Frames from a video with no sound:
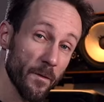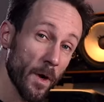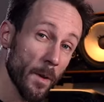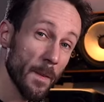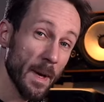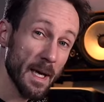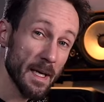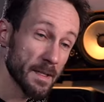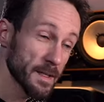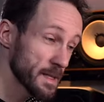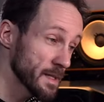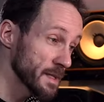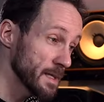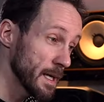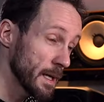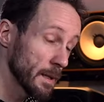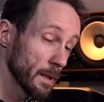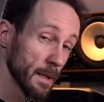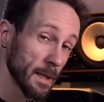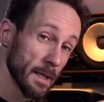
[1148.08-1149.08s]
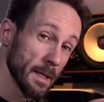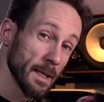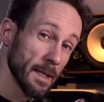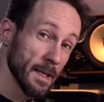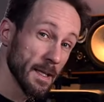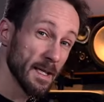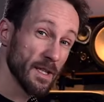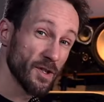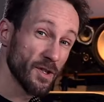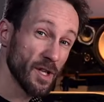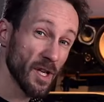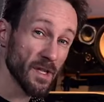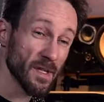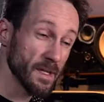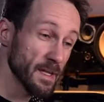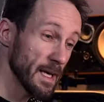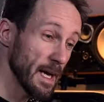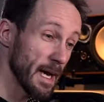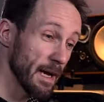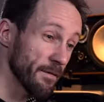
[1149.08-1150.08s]
from SSL, it
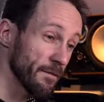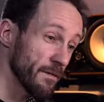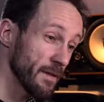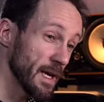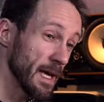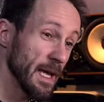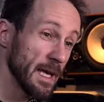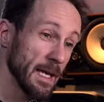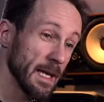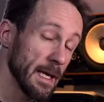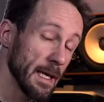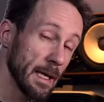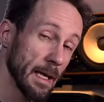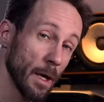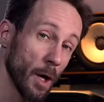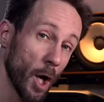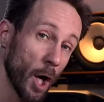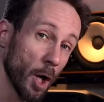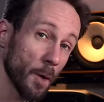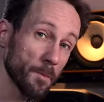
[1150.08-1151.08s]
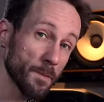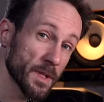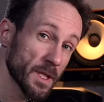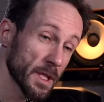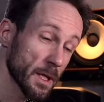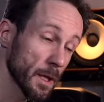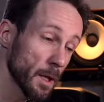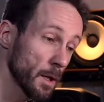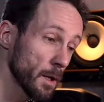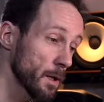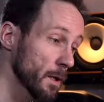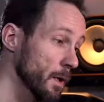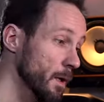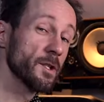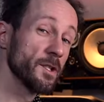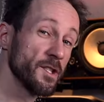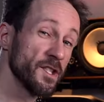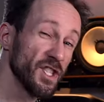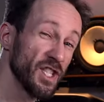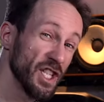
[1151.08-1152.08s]
doesn't have any optical,
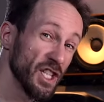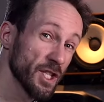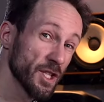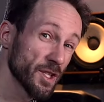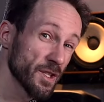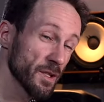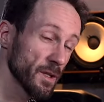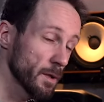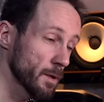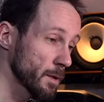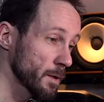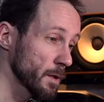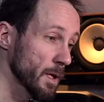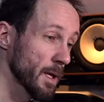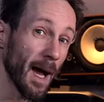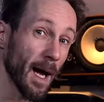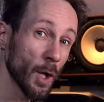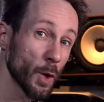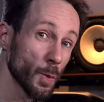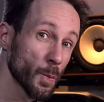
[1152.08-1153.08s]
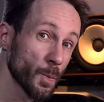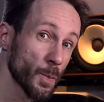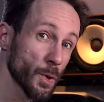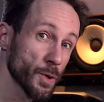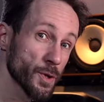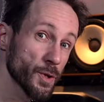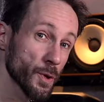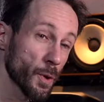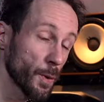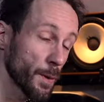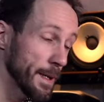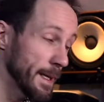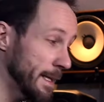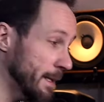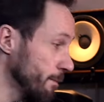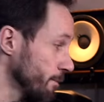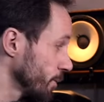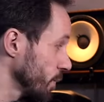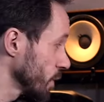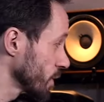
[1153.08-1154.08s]
digital outputs or
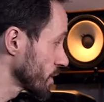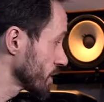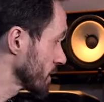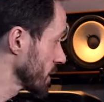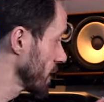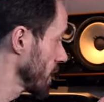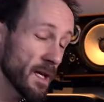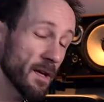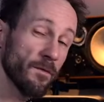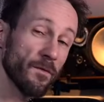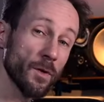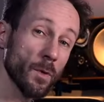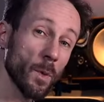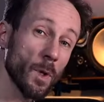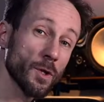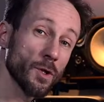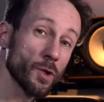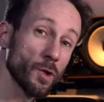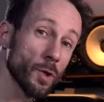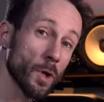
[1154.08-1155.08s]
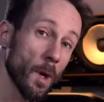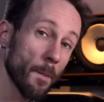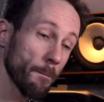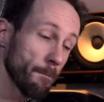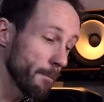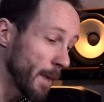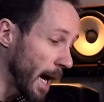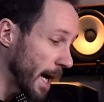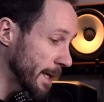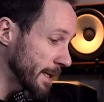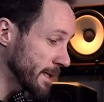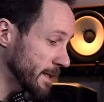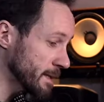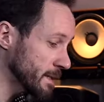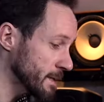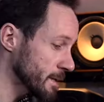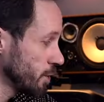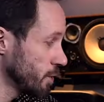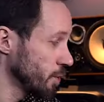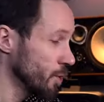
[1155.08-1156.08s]
inputs. If you want to combine
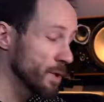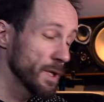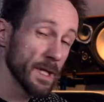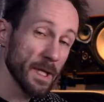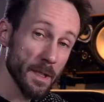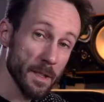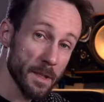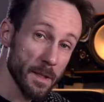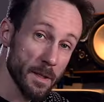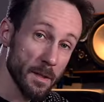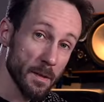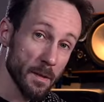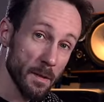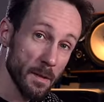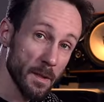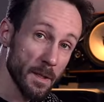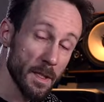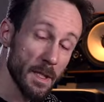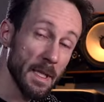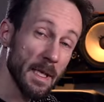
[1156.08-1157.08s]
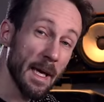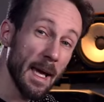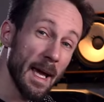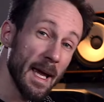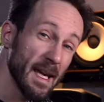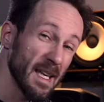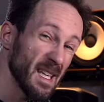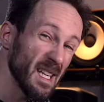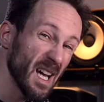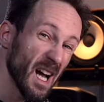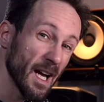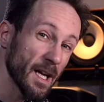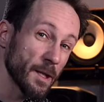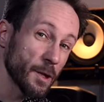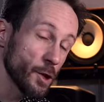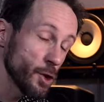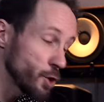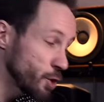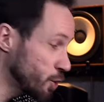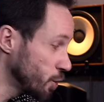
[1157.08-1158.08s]
it, you need the
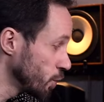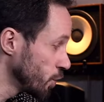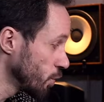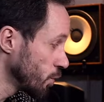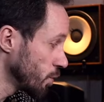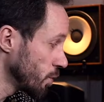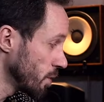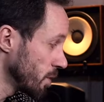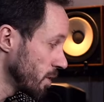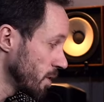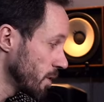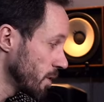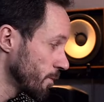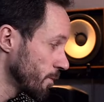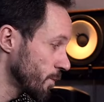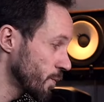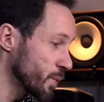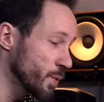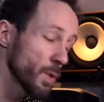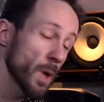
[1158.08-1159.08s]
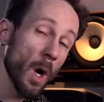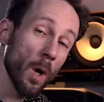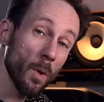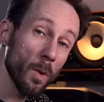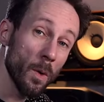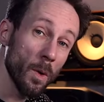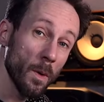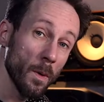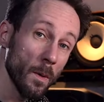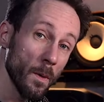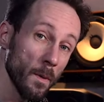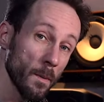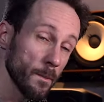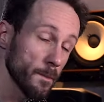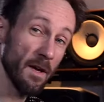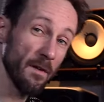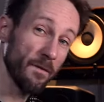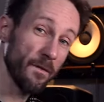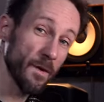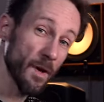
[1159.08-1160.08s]
ADI2 Pro
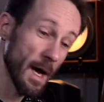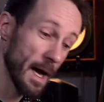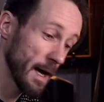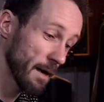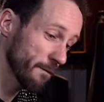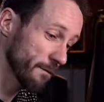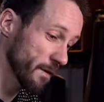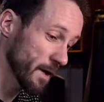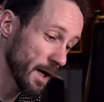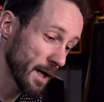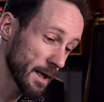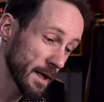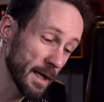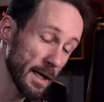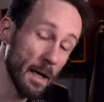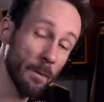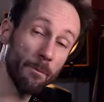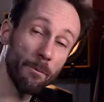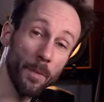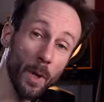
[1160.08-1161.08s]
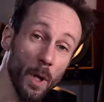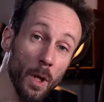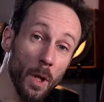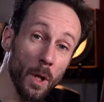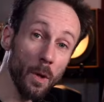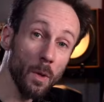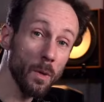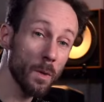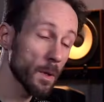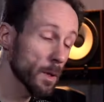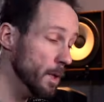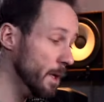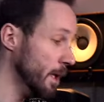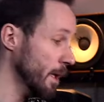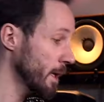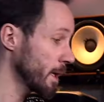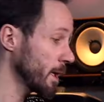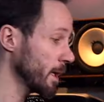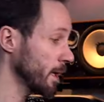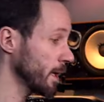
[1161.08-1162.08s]
if you have like an Apollo
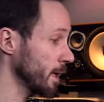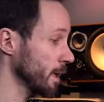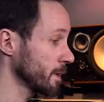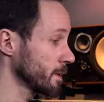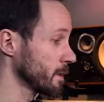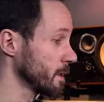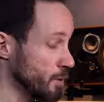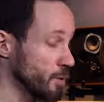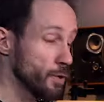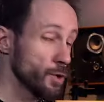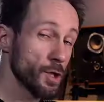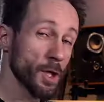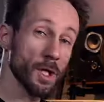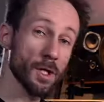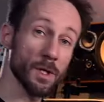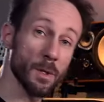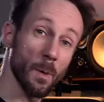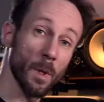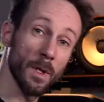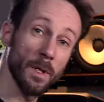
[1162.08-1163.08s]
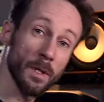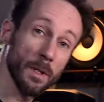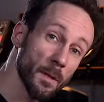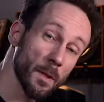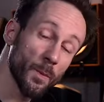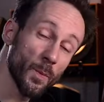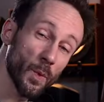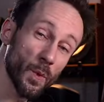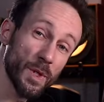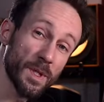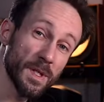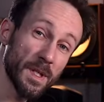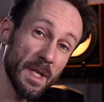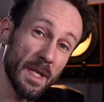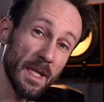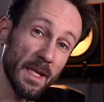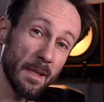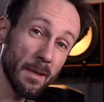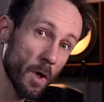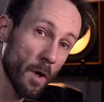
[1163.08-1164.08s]
and you just want the
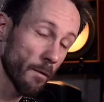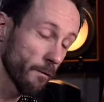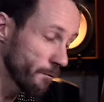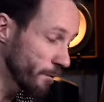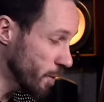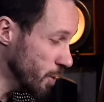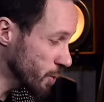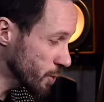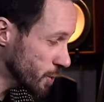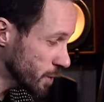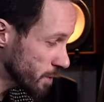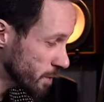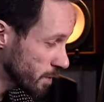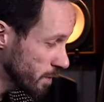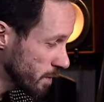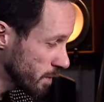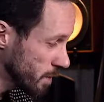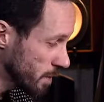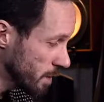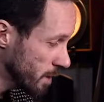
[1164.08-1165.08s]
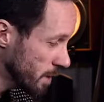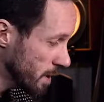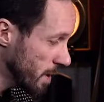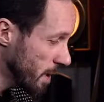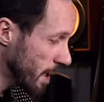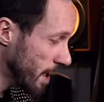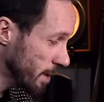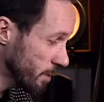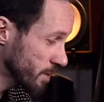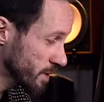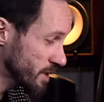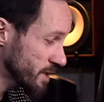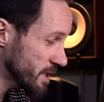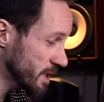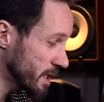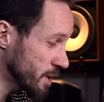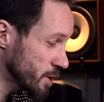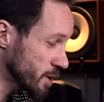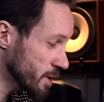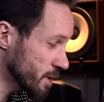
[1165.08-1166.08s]
pristine conversion, I would
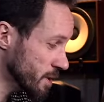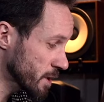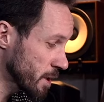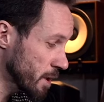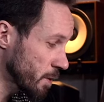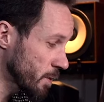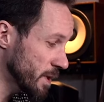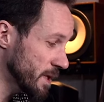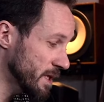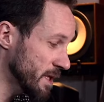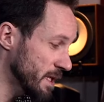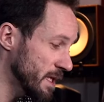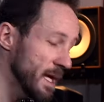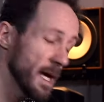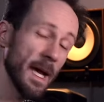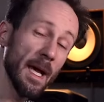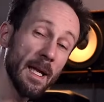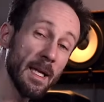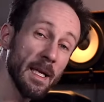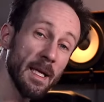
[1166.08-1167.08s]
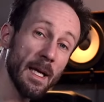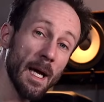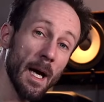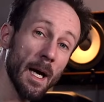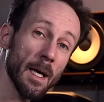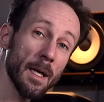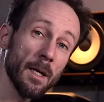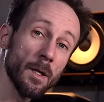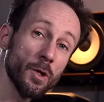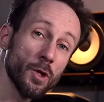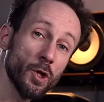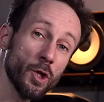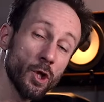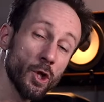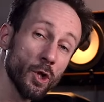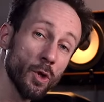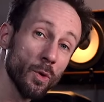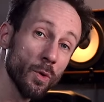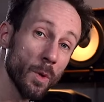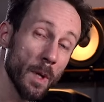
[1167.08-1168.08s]
say just go with the
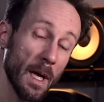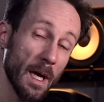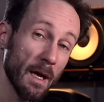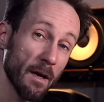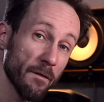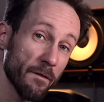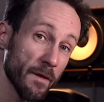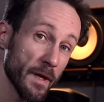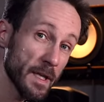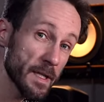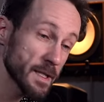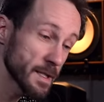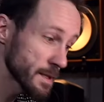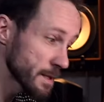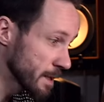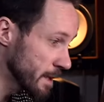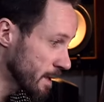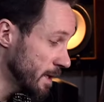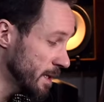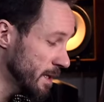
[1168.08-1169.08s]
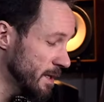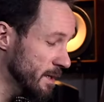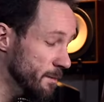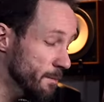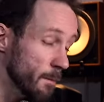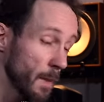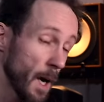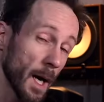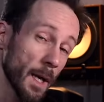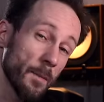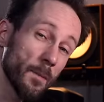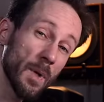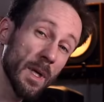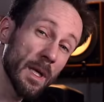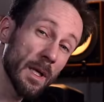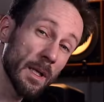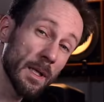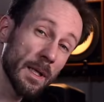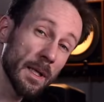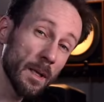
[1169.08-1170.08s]
ADI2 FS. It might be
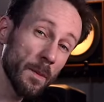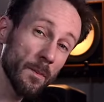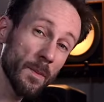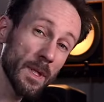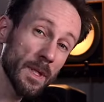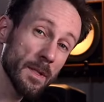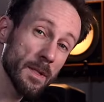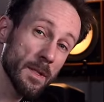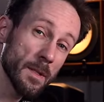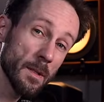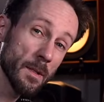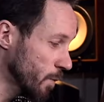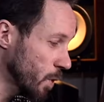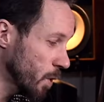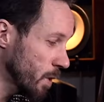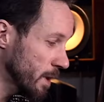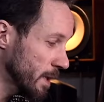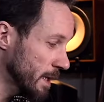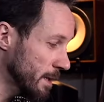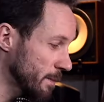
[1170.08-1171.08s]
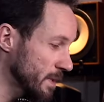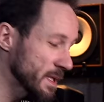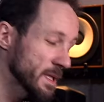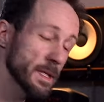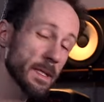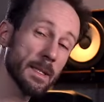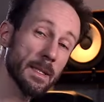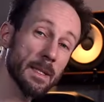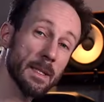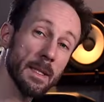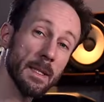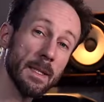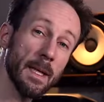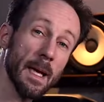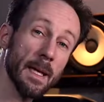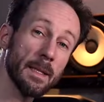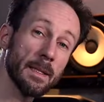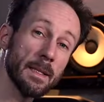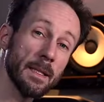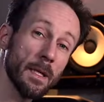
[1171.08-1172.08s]
a little bit more limited
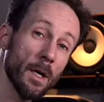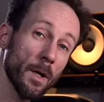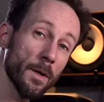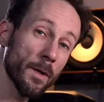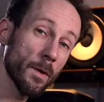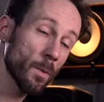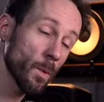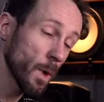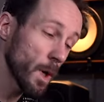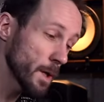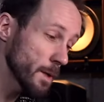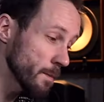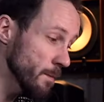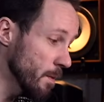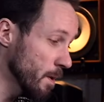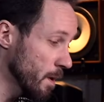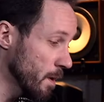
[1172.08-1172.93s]
than the other one,